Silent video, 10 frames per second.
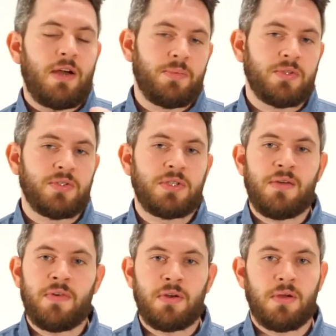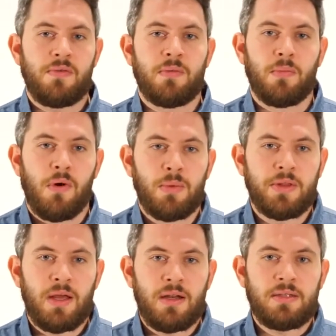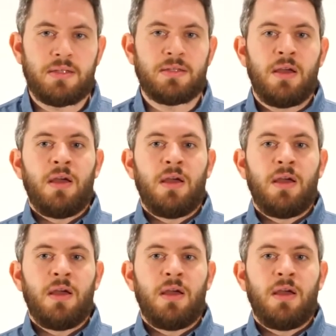up to 7 or even more modalities.